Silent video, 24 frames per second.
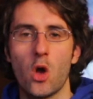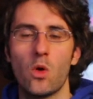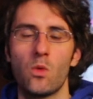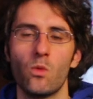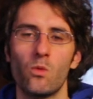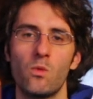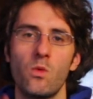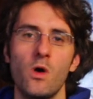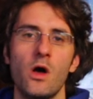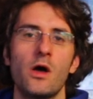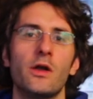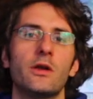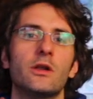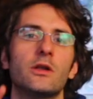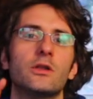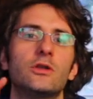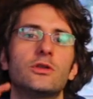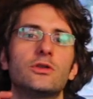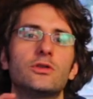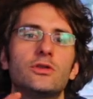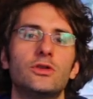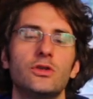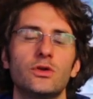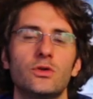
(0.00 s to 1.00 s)
One,
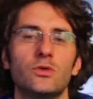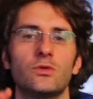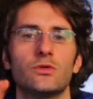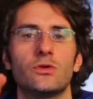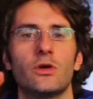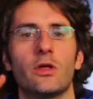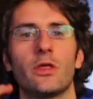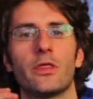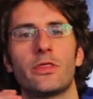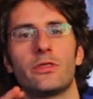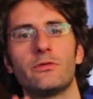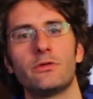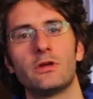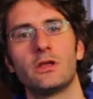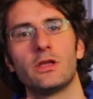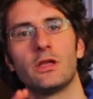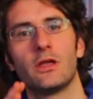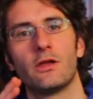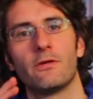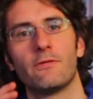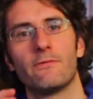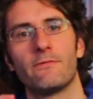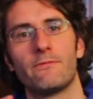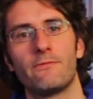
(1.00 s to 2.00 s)
two,
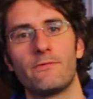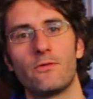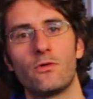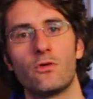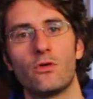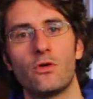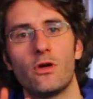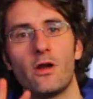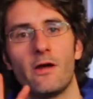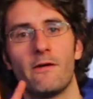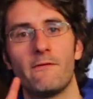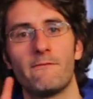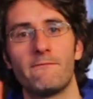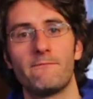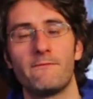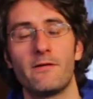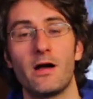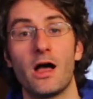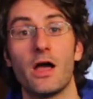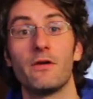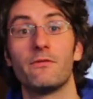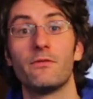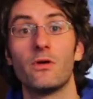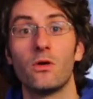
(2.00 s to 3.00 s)
three, four,
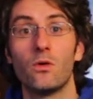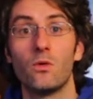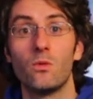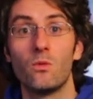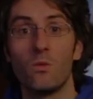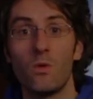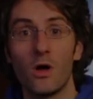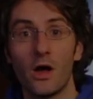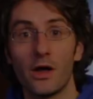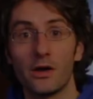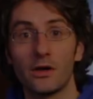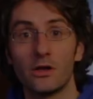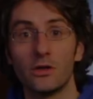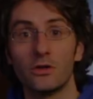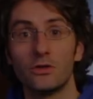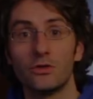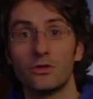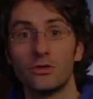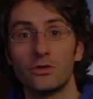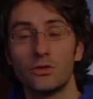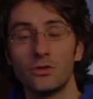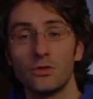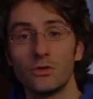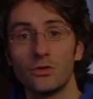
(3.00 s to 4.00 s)
five. One,
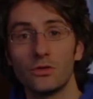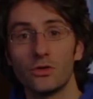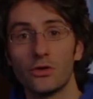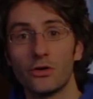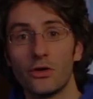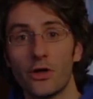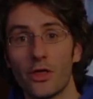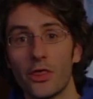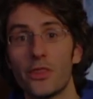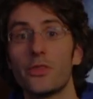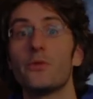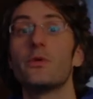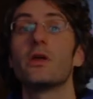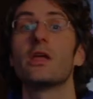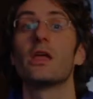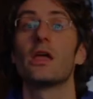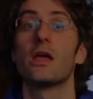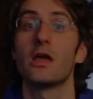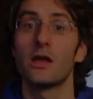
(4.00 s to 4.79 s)
two, three.